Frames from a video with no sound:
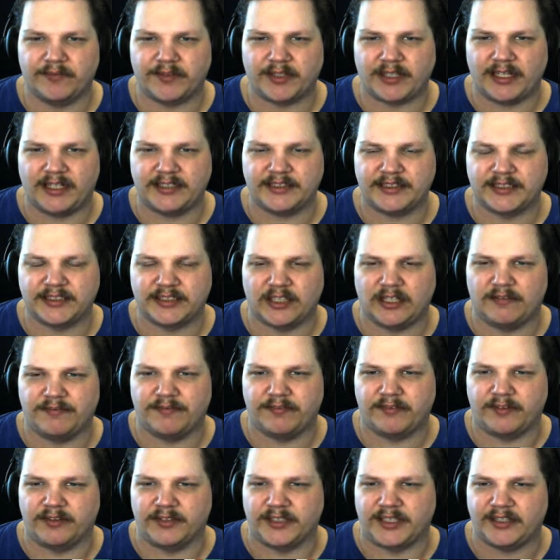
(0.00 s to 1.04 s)
the classes
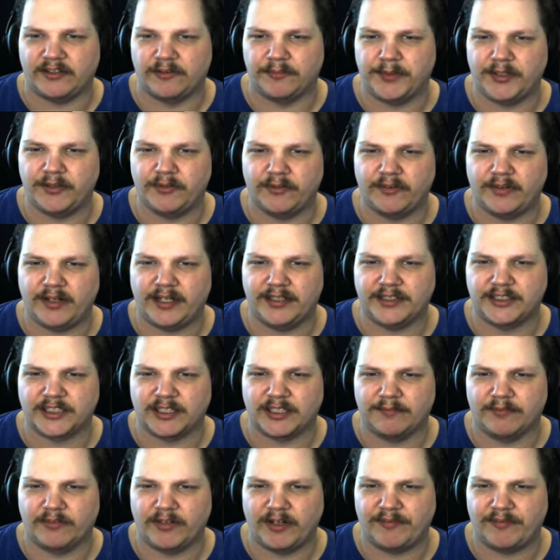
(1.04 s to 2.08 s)
offered. A computer and some